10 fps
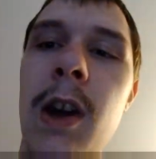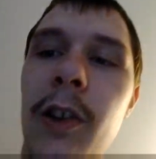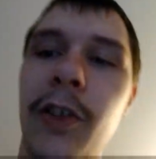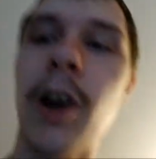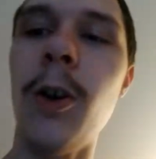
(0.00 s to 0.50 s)

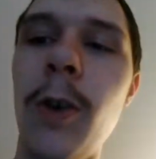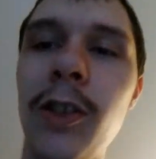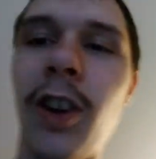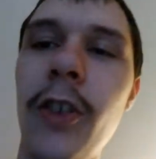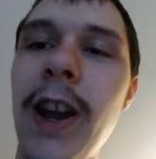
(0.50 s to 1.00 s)
So
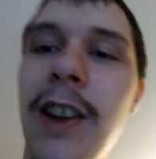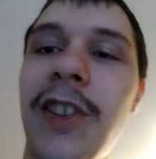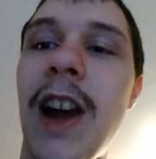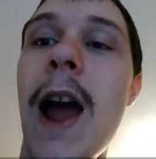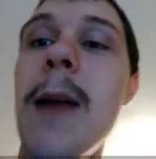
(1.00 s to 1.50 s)
until next
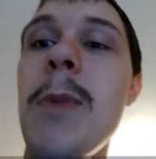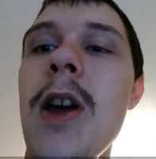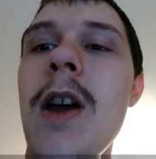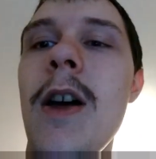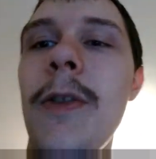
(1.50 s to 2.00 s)
time,
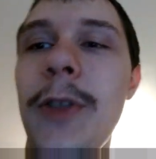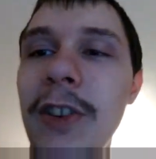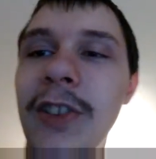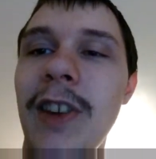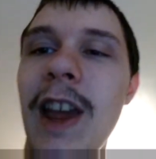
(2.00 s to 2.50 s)

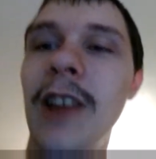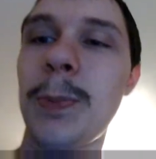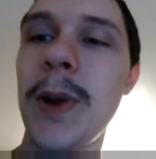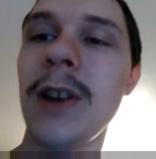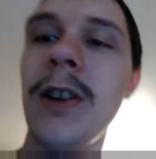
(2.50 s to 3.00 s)
this has
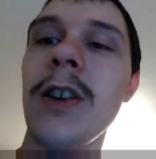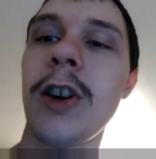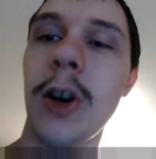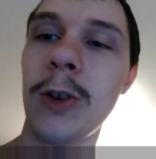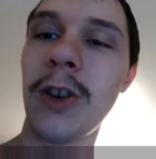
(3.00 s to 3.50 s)
been
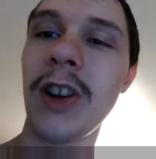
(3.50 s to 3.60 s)
Kurt the